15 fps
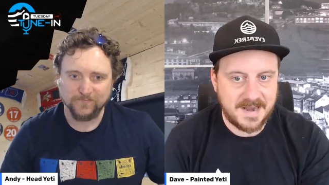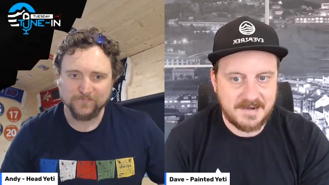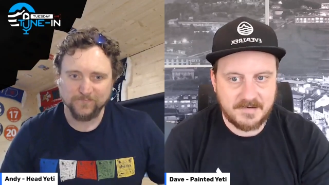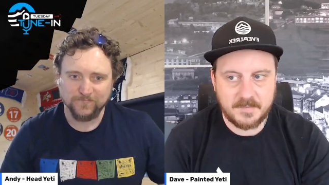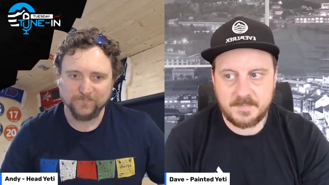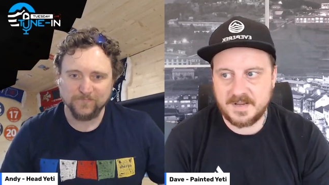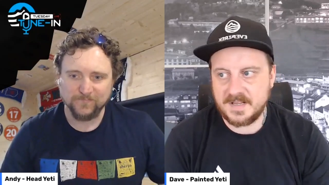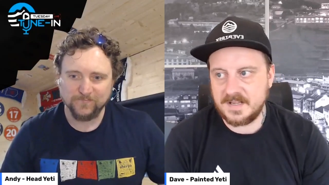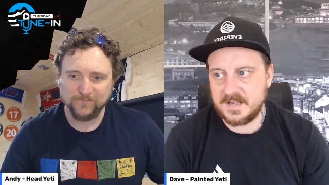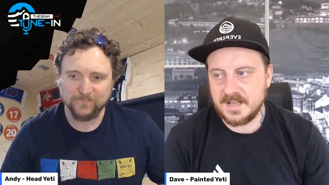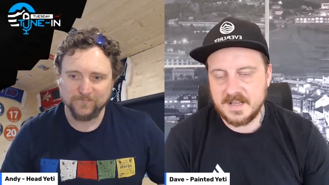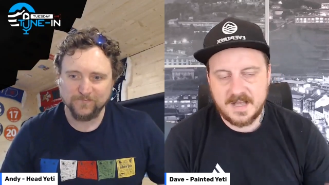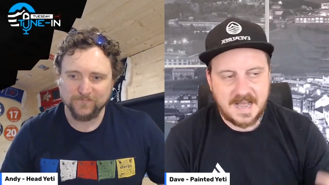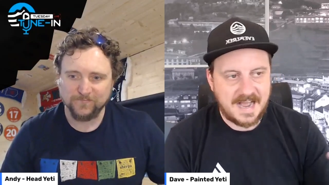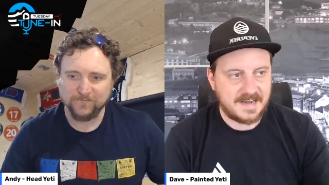Speaker 1: Mera Peak,
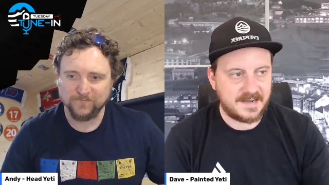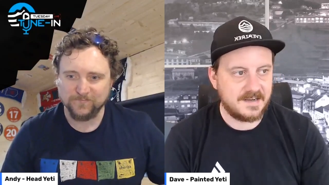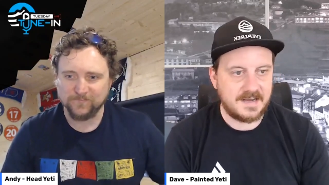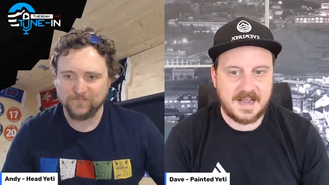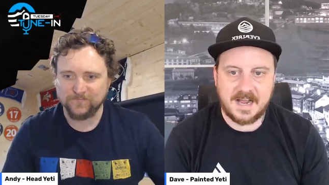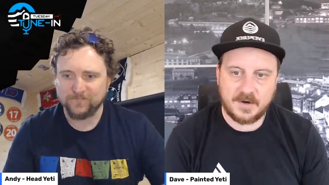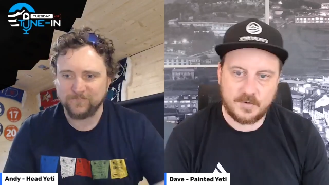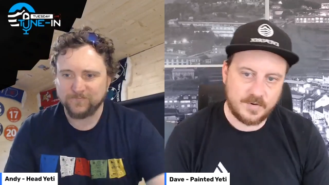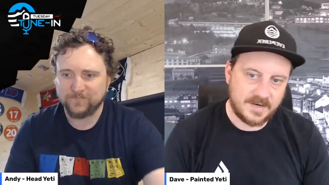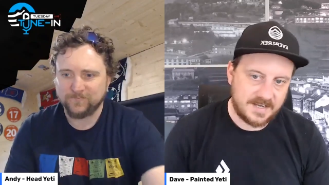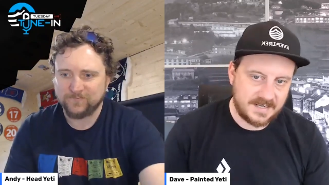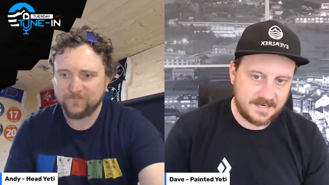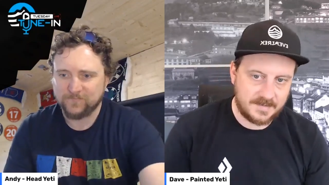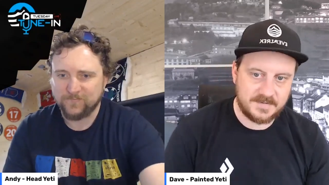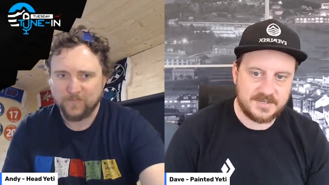Aconcagua,
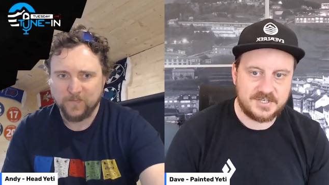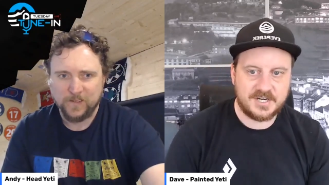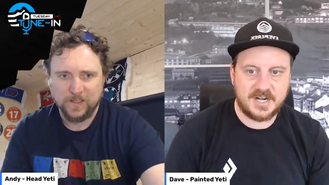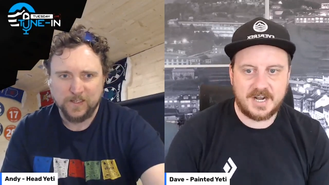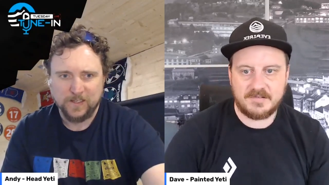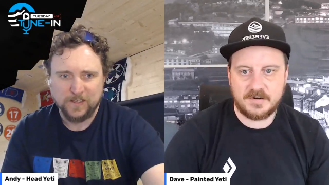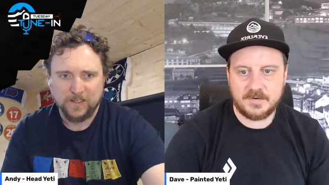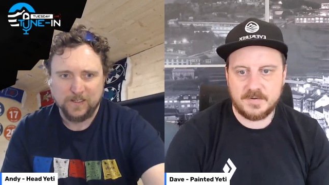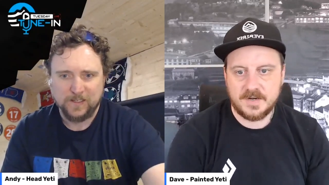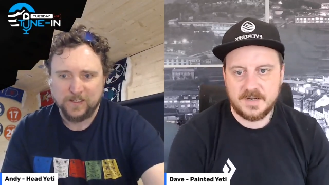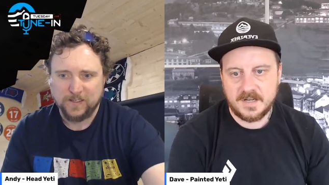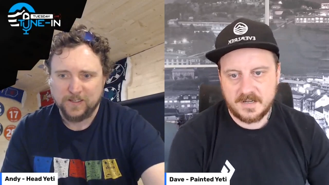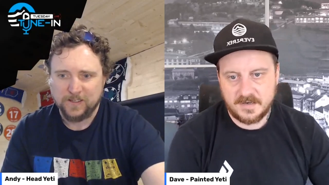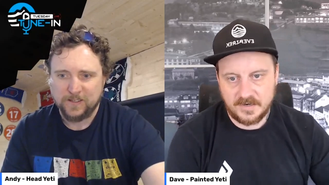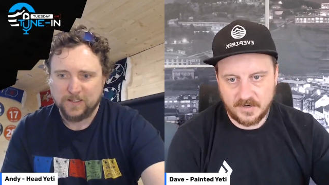Kilimanjaro,
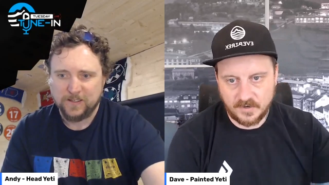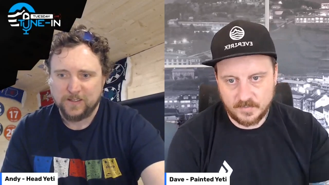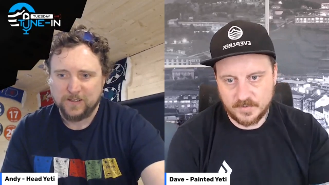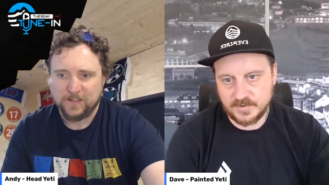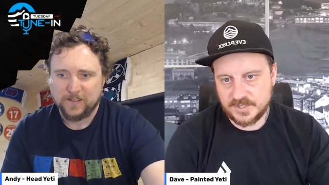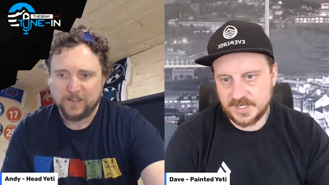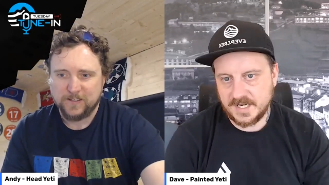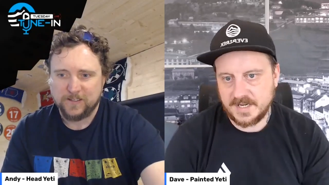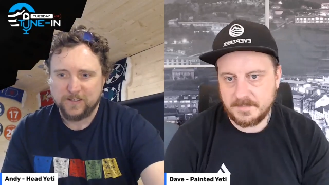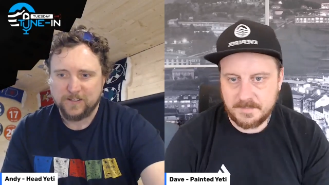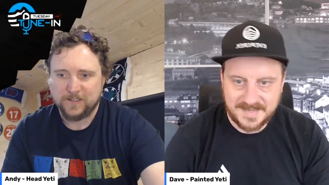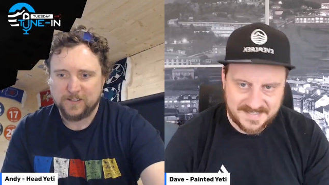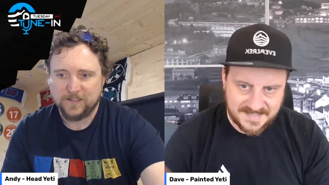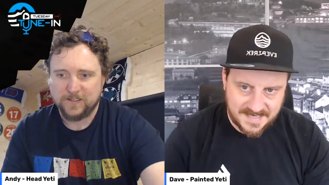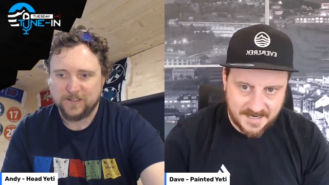Lobuche,
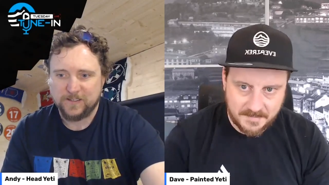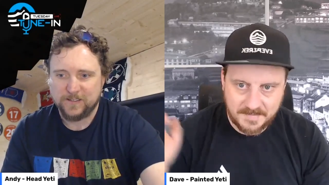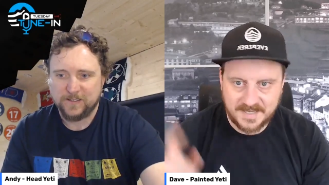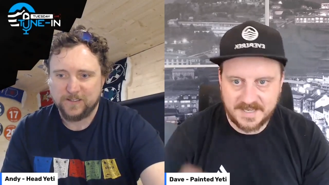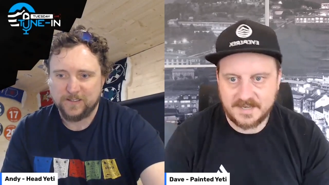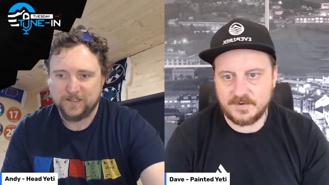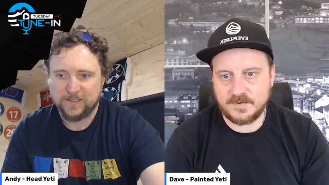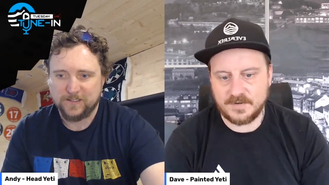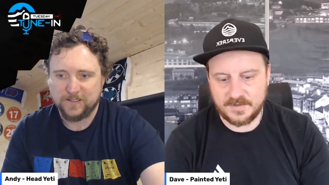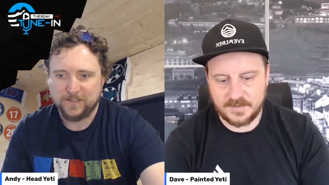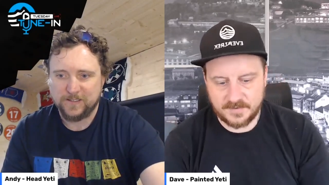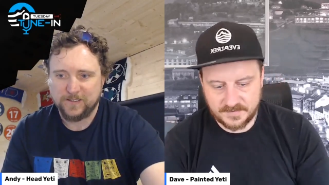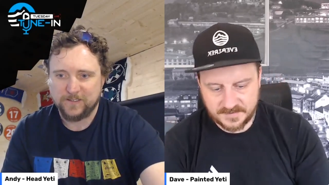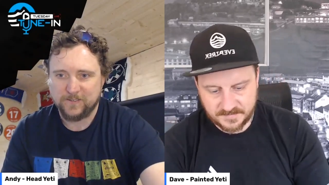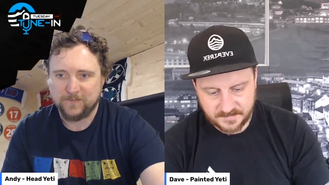Pisang Peak, all of
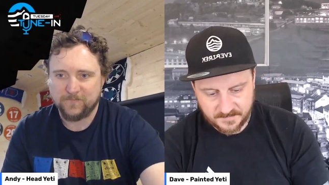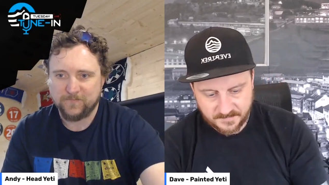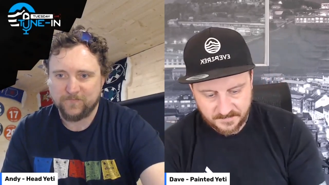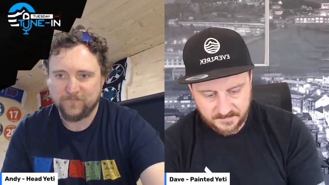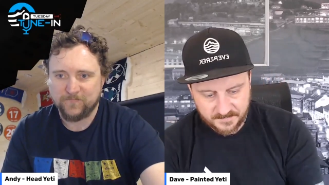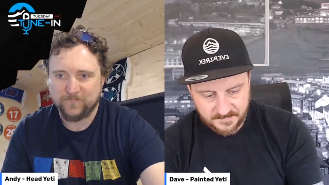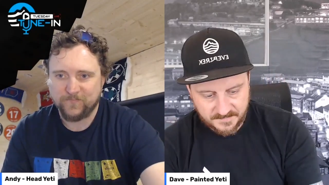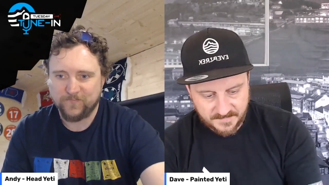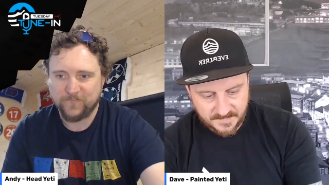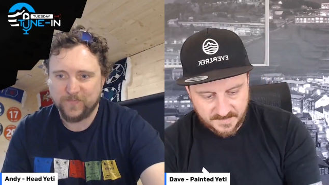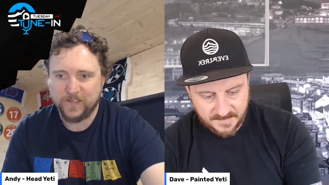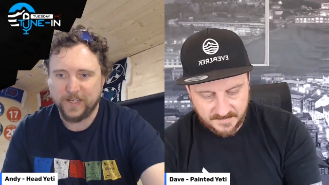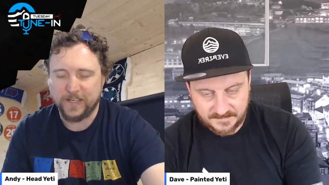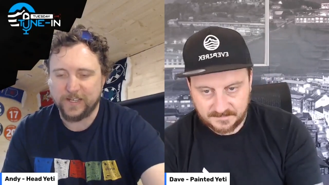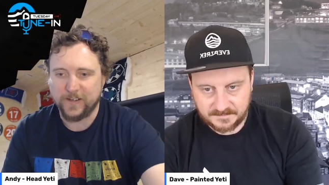those.
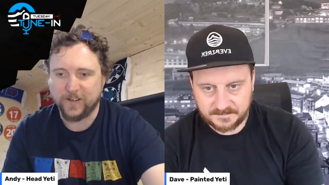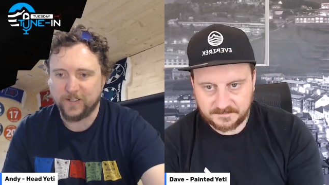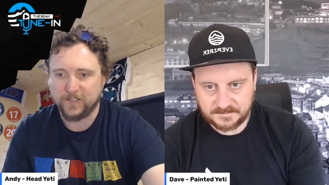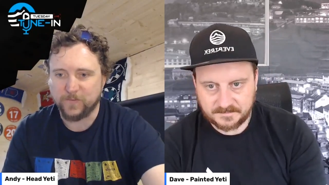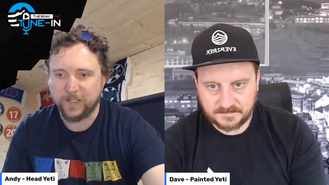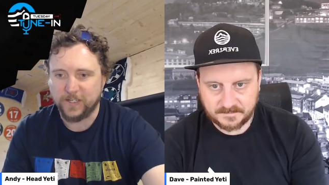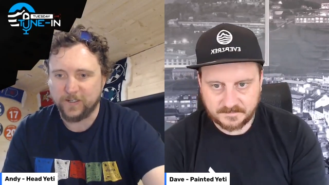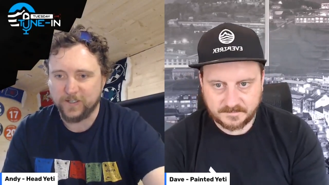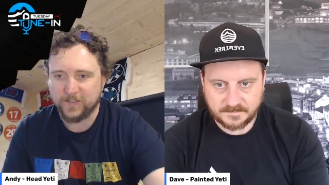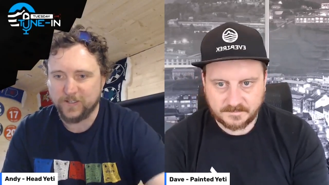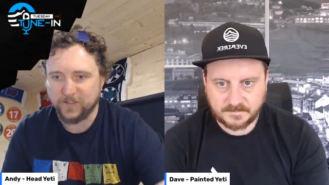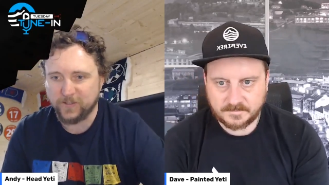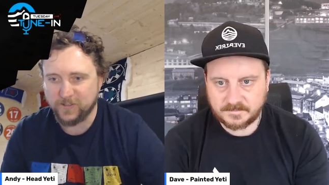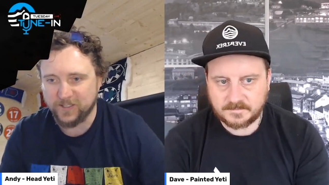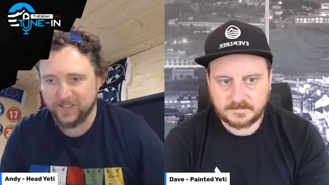
Speaker 2: Yeah, nice mate, nice.
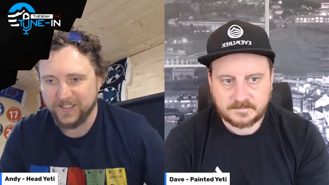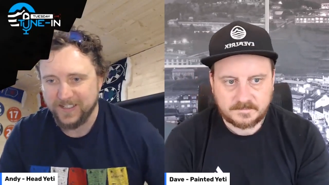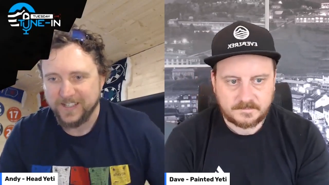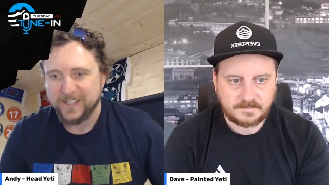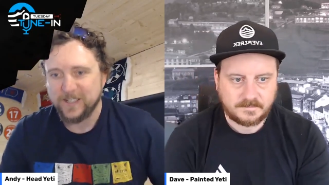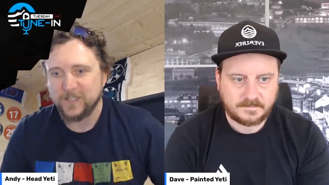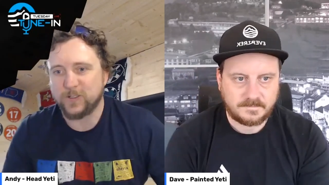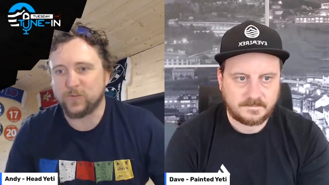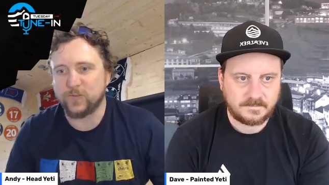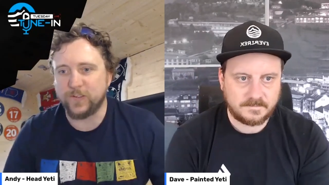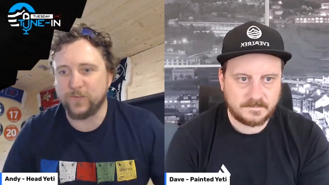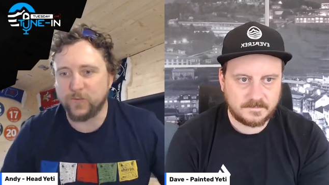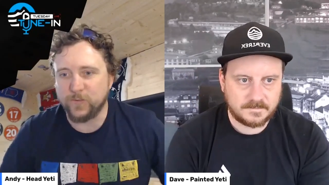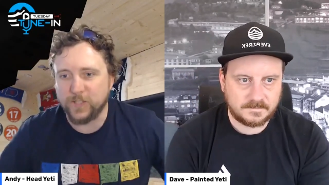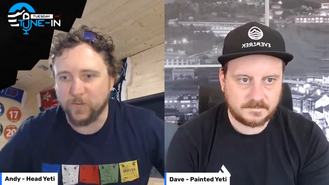I just just
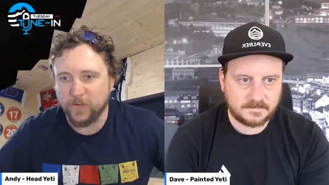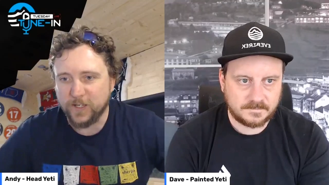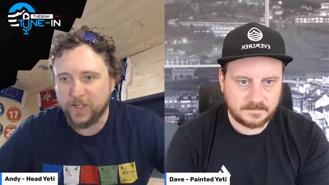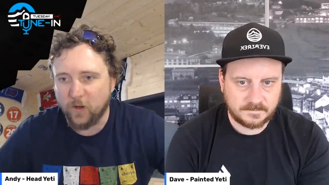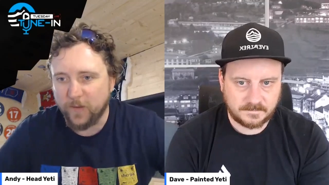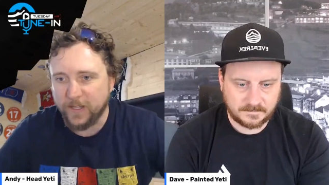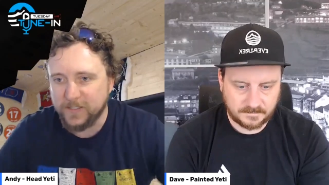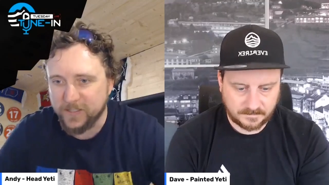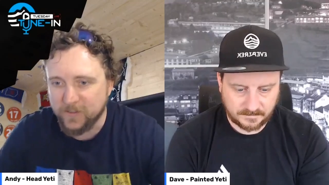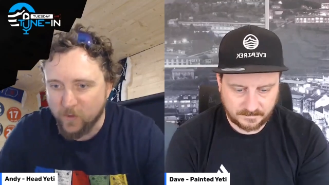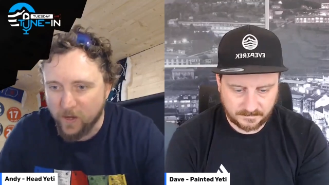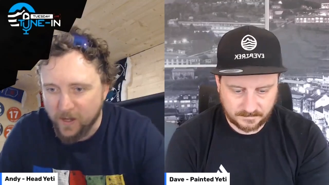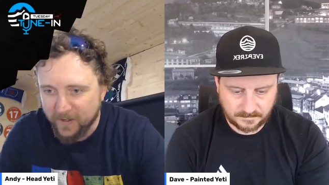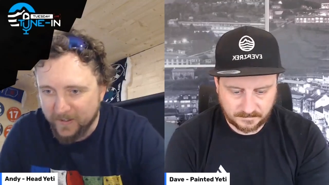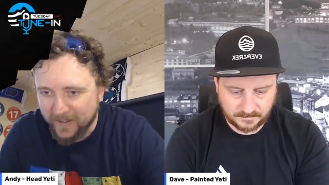reading through some of the comments as
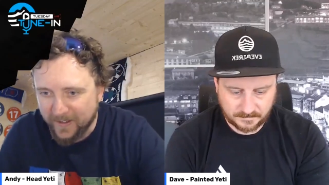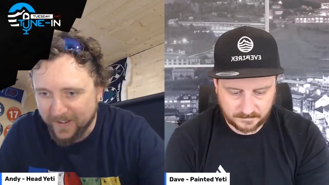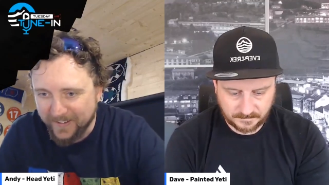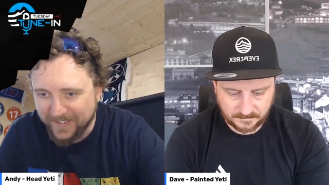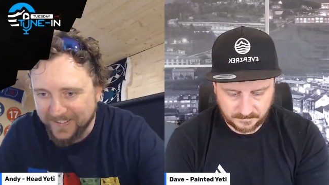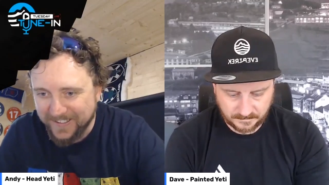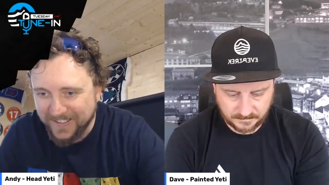well. Uh,